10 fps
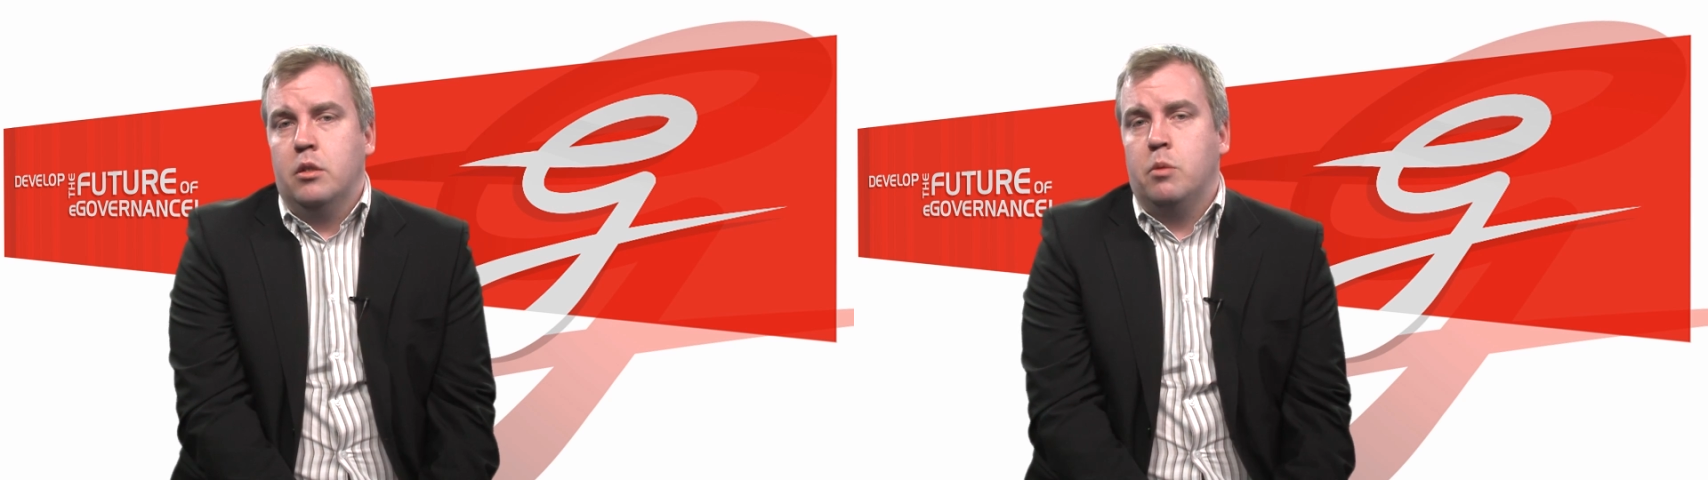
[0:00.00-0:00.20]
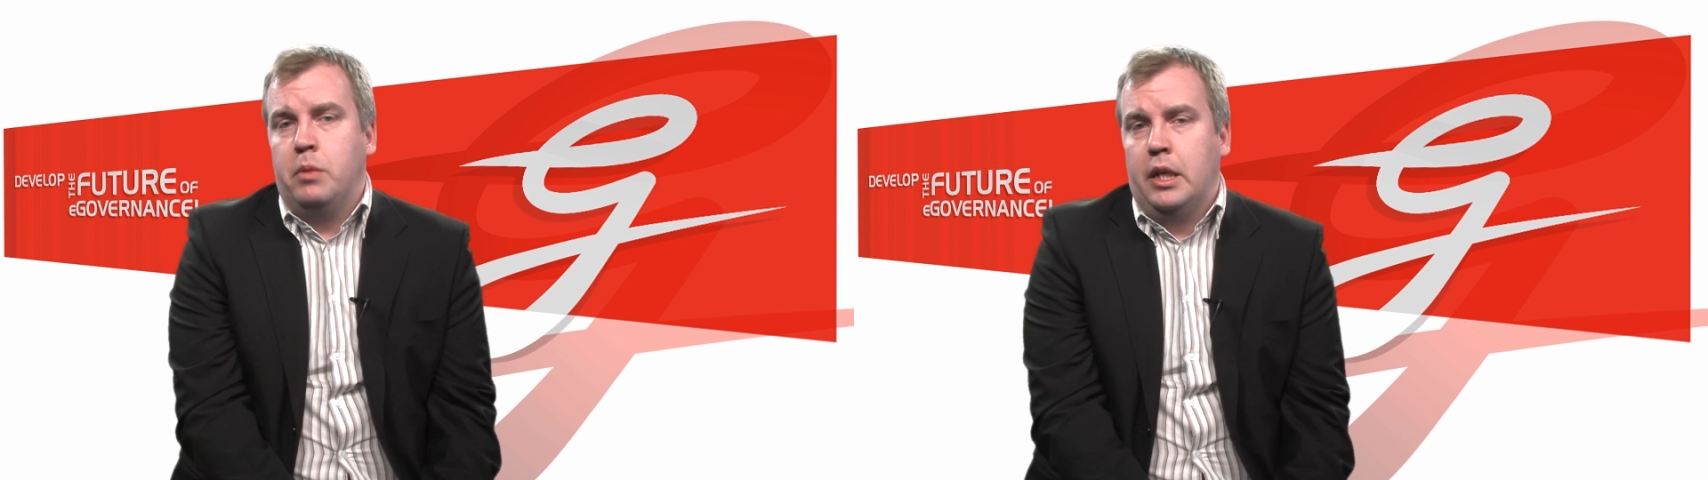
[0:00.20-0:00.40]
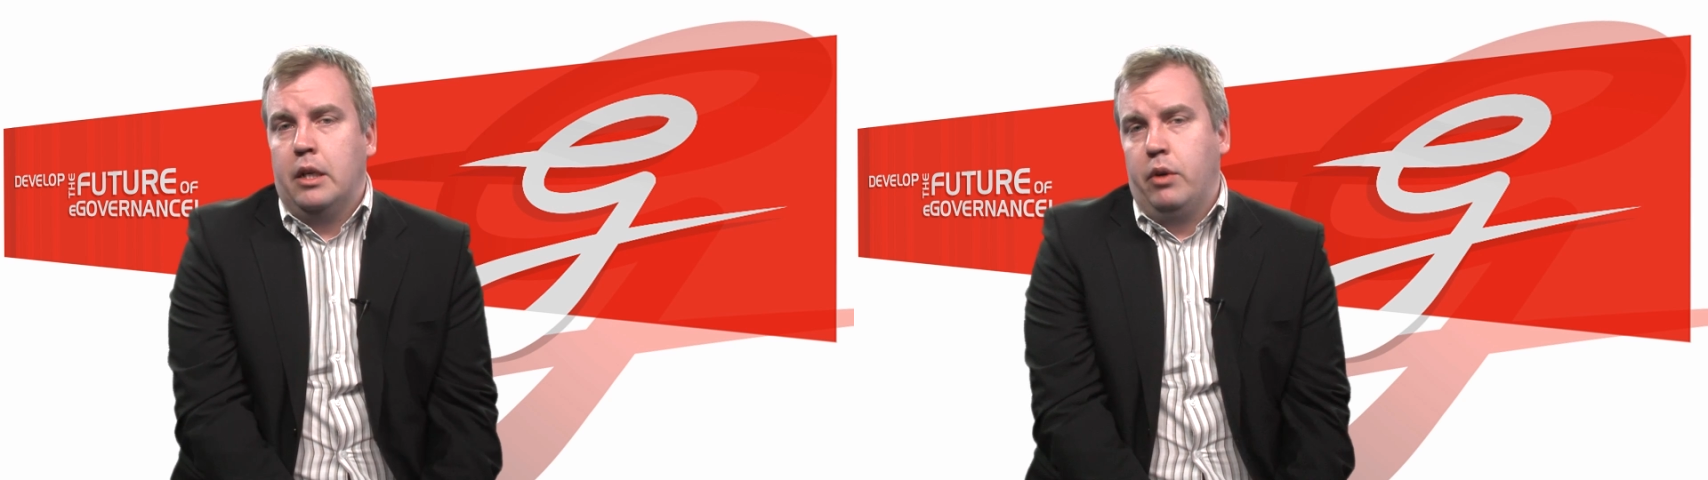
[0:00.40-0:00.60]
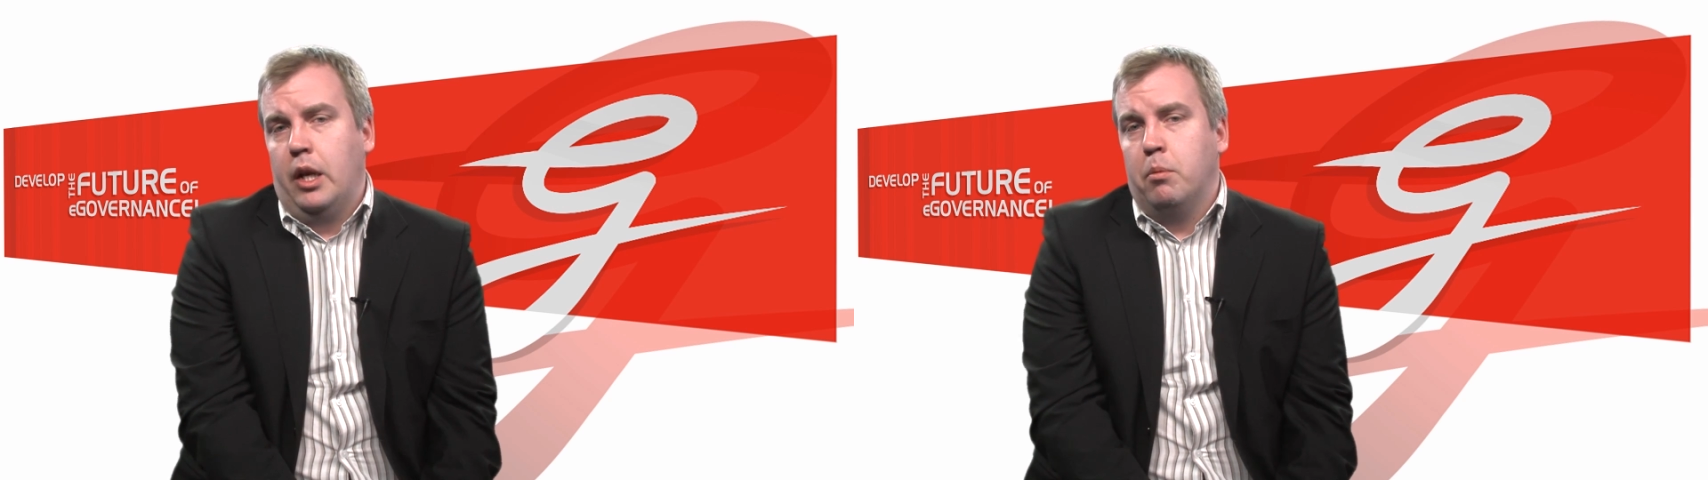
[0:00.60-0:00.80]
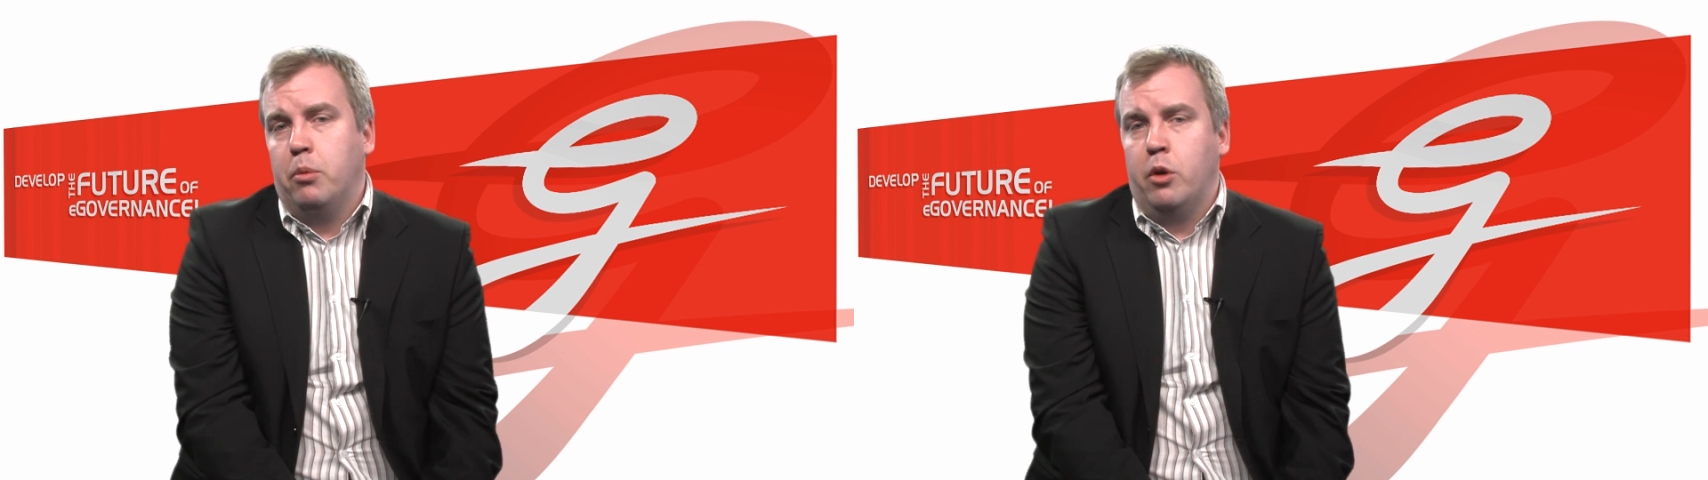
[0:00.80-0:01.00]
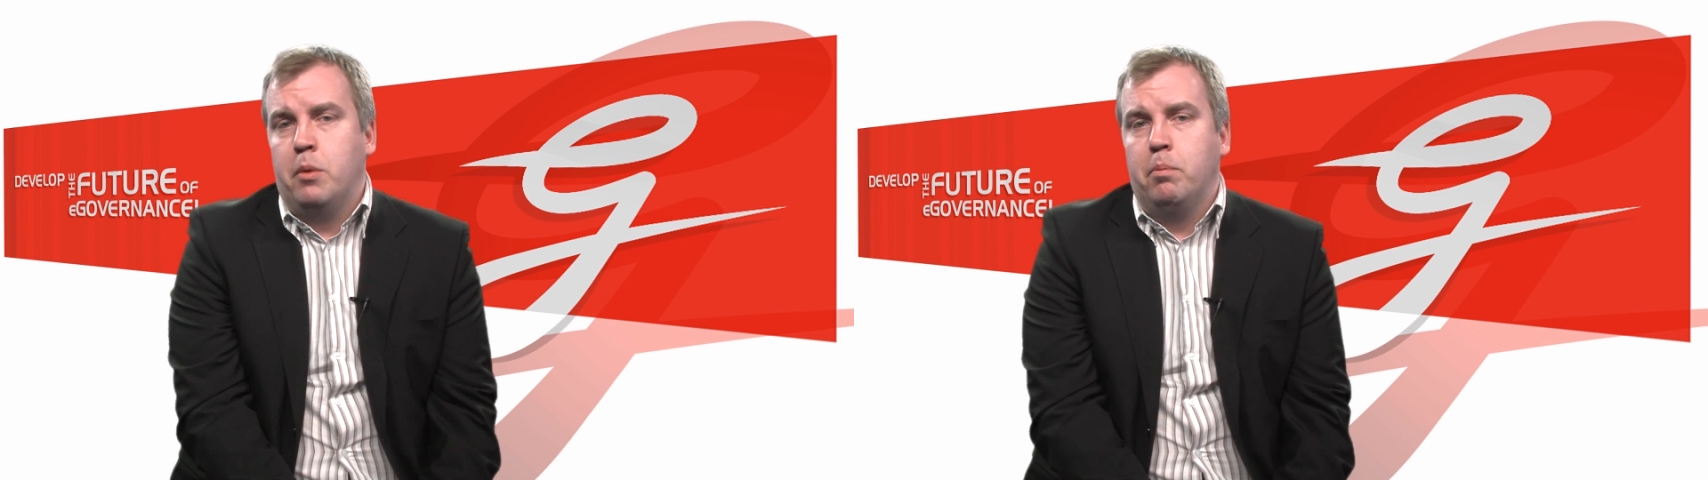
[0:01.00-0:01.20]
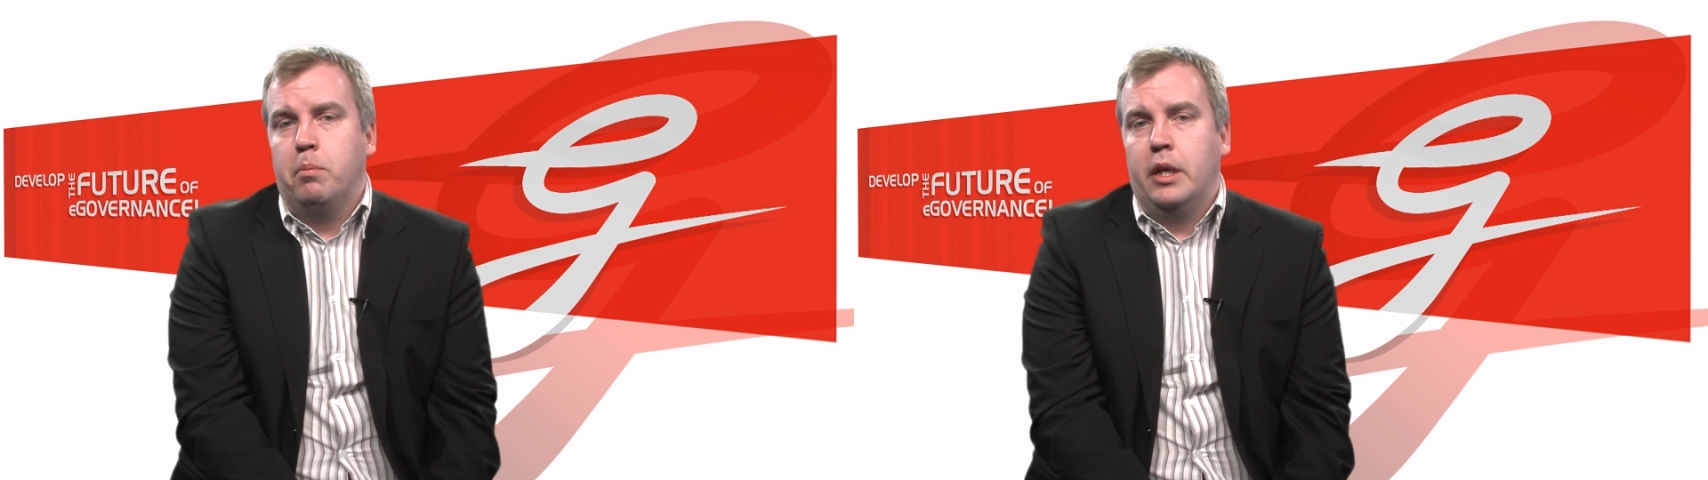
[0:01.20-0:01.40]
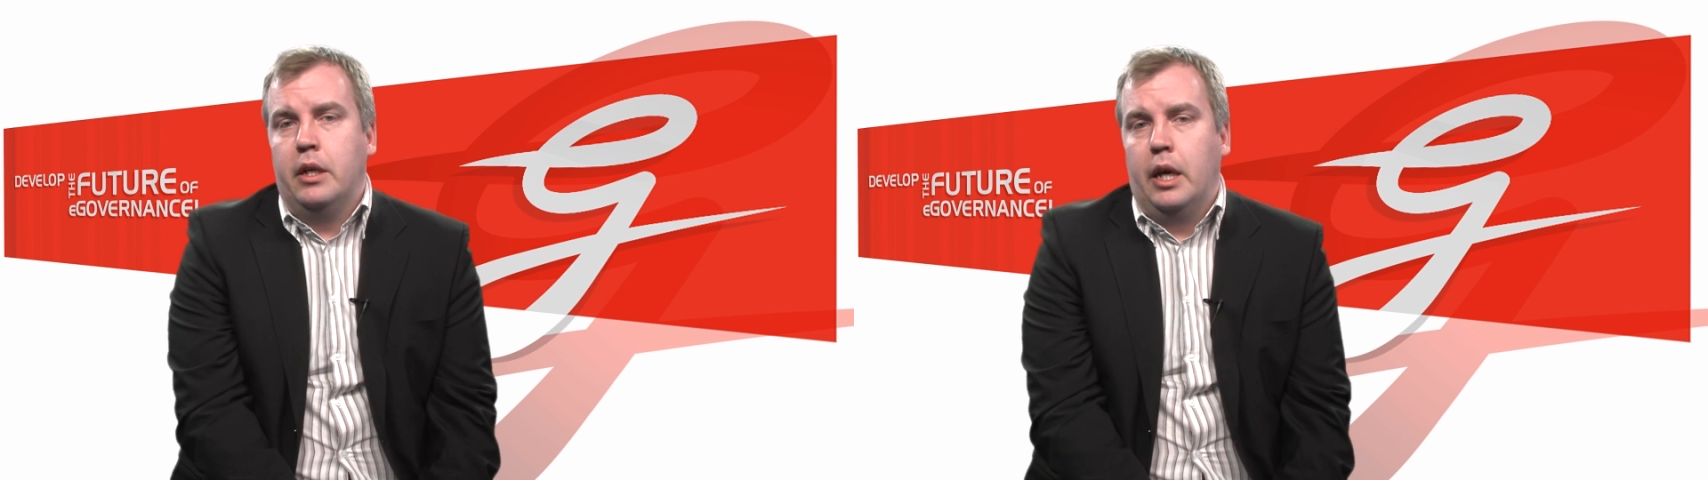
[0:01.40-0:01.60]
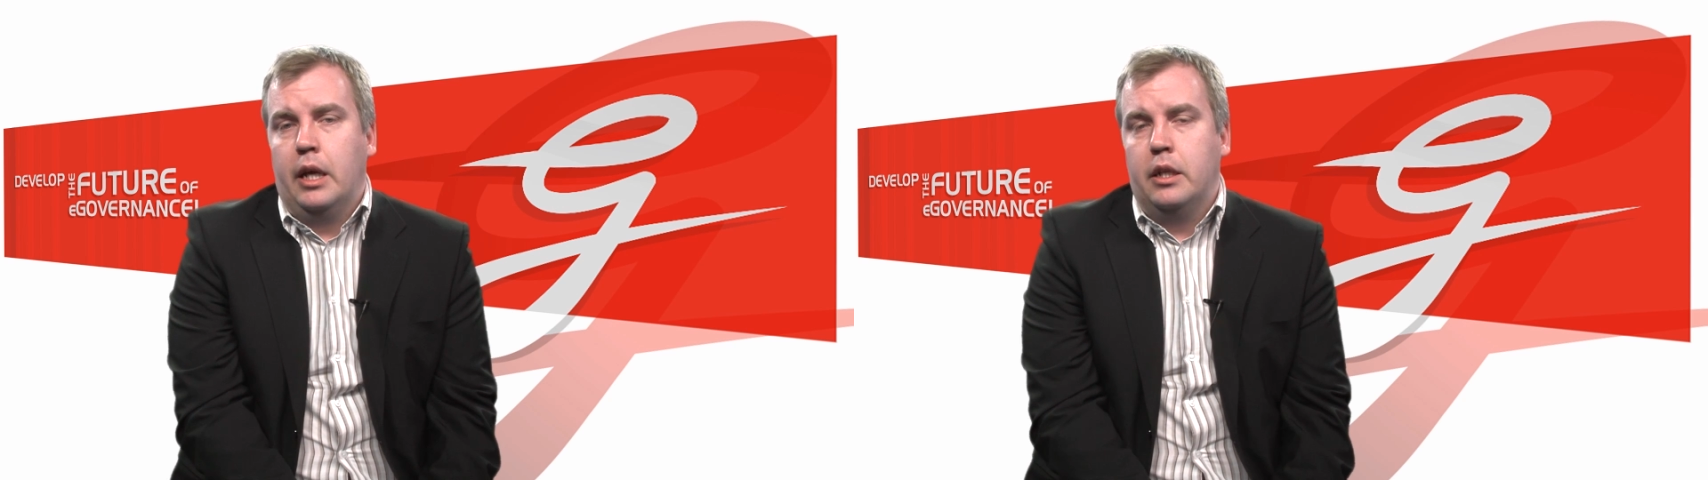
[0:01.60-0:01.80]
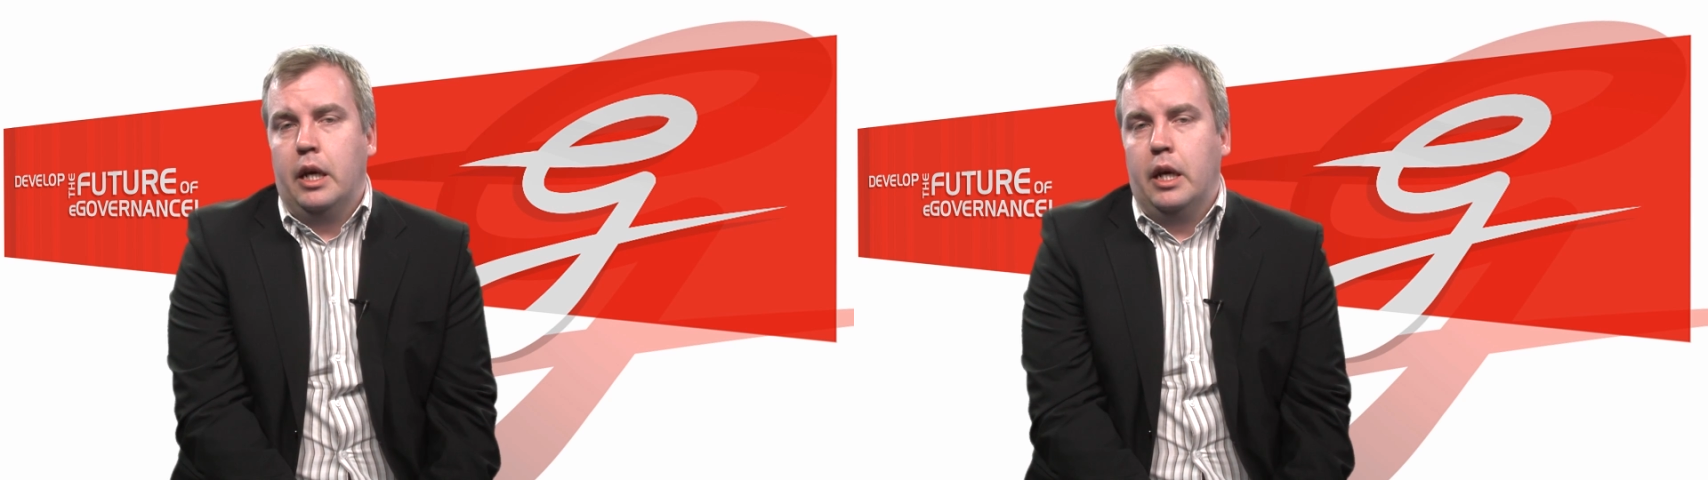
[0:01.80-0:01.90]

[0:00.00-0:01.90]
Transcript: So meaning really bottom-up and, and,